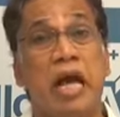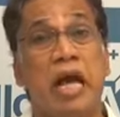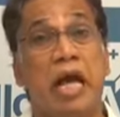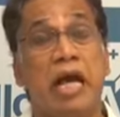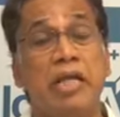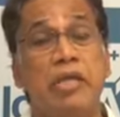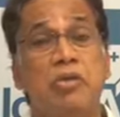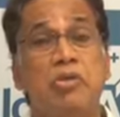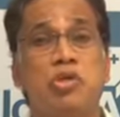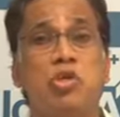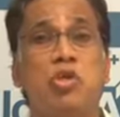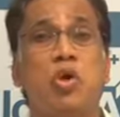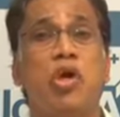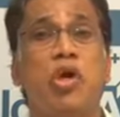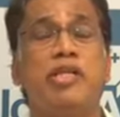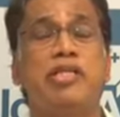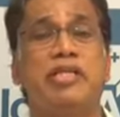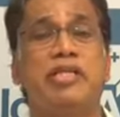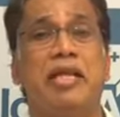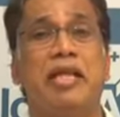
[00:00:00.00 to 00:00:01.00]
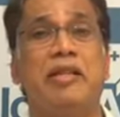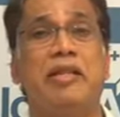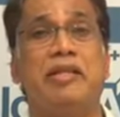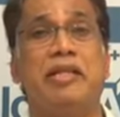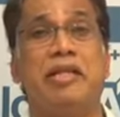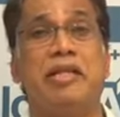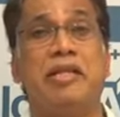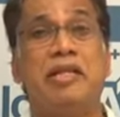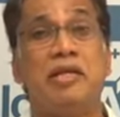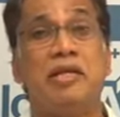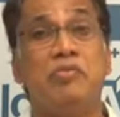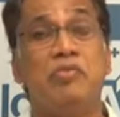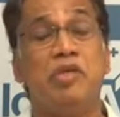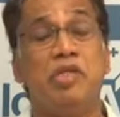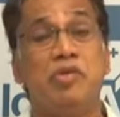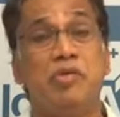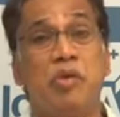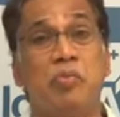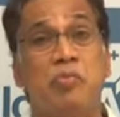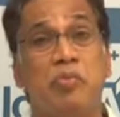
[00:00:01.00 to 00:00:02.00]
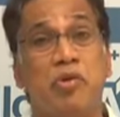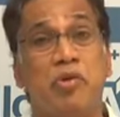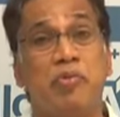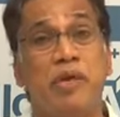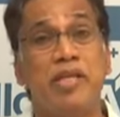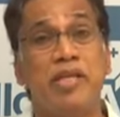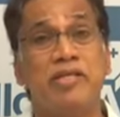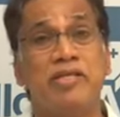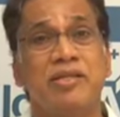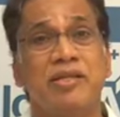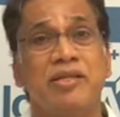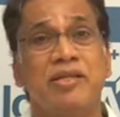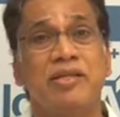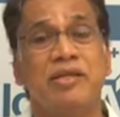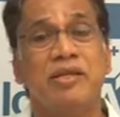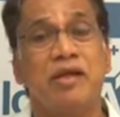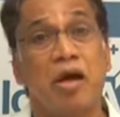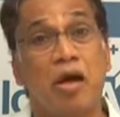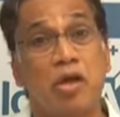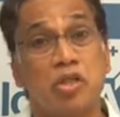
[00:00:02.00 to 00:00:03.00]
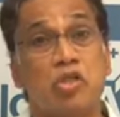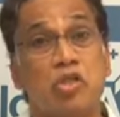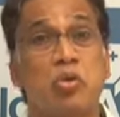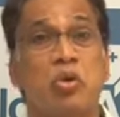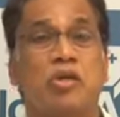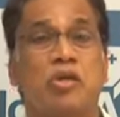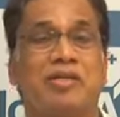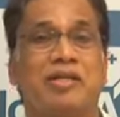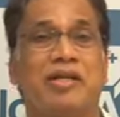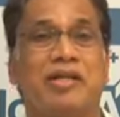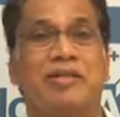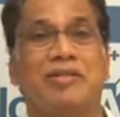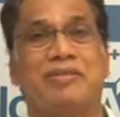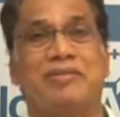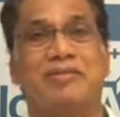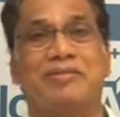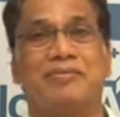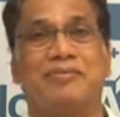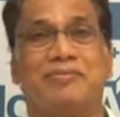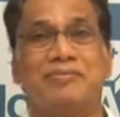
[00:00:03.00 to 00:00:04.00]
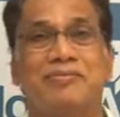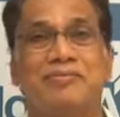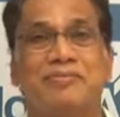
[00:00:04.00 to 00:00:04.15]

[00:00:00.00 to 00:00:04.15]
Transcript: and your joints healthy, which will prevent osteoarthritis.